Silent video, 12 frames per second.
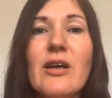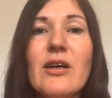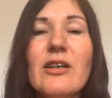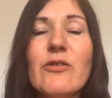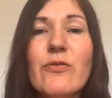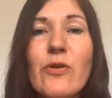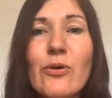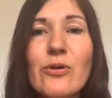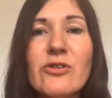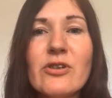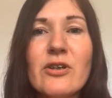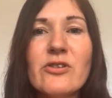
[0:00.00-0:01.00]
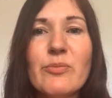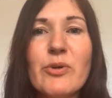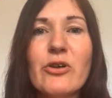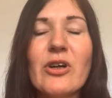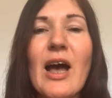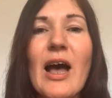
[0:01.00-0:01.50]
then focus starts to be
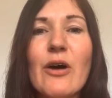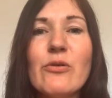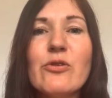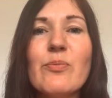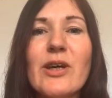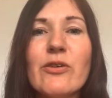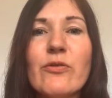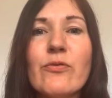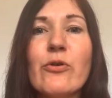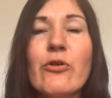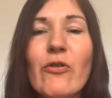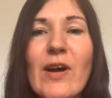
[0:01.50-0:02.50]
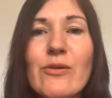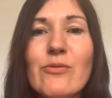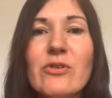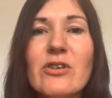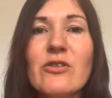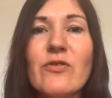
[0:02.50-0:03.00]
on how to better
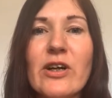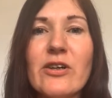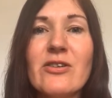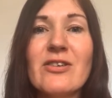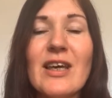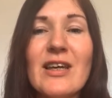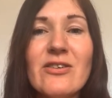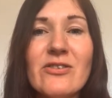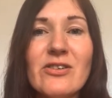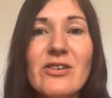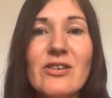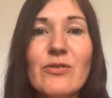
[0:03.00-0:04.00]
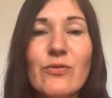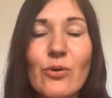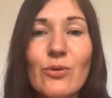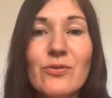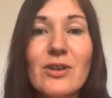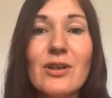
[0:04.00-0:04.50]
foreground these various agencies
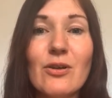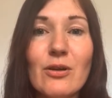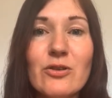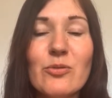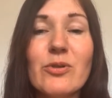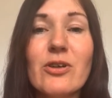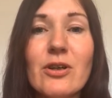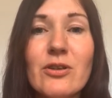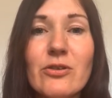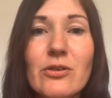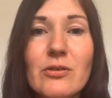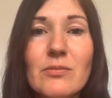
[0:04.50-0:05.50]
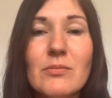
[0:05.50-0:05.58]
involved in knowledge production.